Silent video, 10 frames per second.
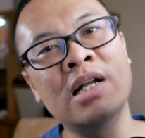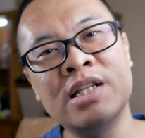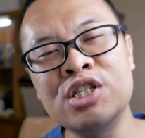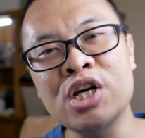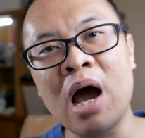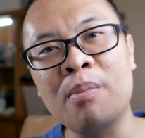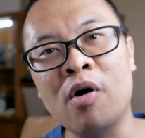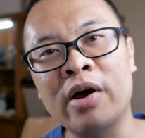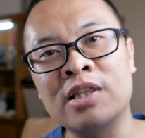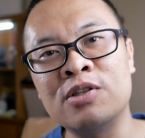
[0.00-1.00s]
DJI
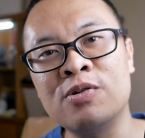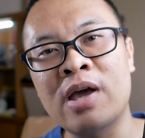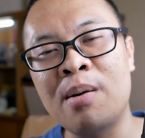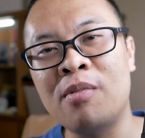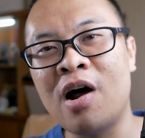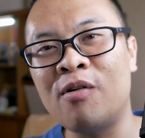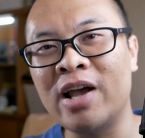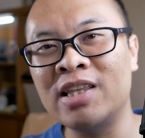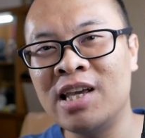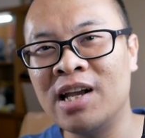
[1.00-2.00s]
Pocket 2 camera
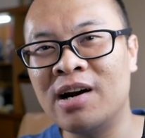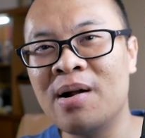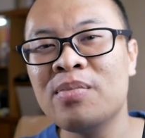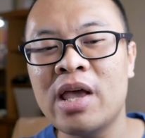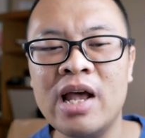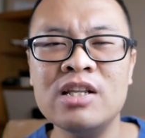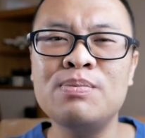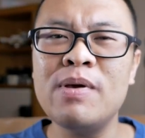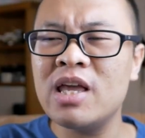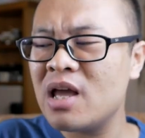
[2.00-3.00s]
right here. And
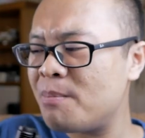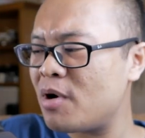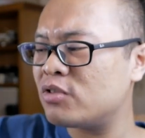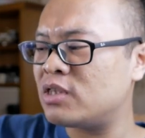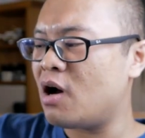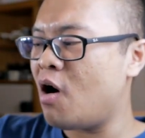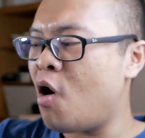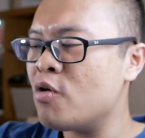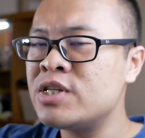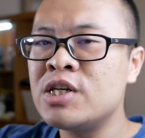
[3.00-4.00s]
speaking about the
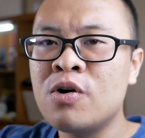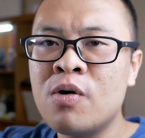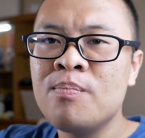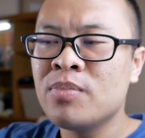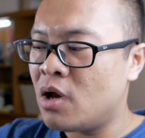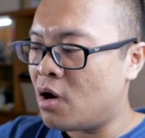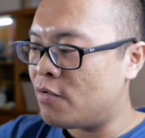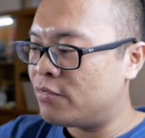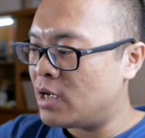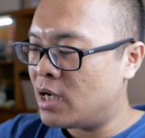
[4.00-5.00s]
audio
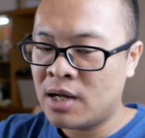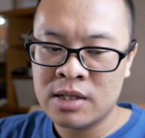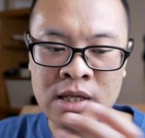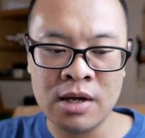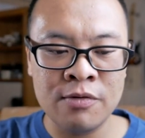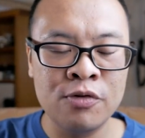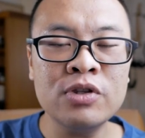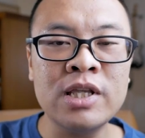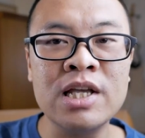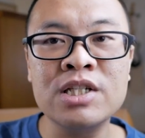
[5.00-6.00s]
of the
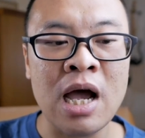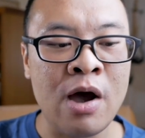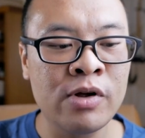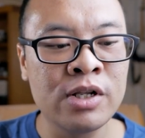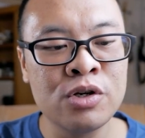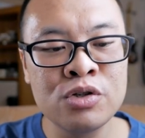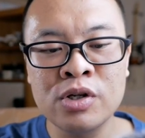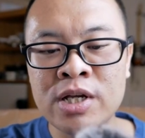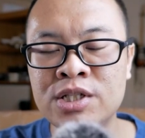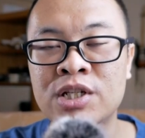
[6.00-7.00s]
footage, I will
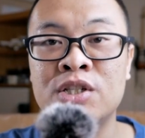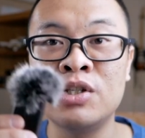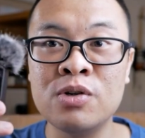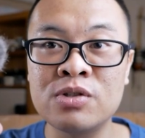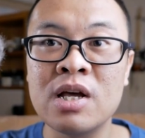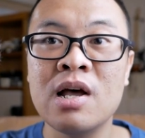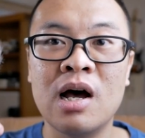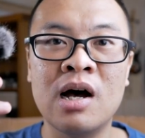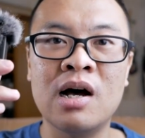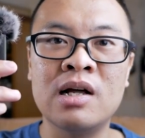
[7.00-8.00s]
usually just use
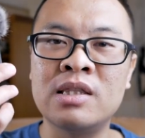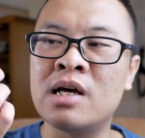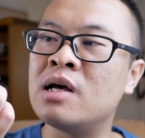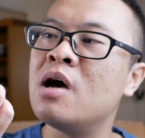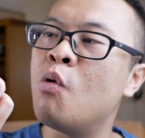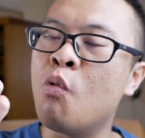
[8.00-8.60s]
the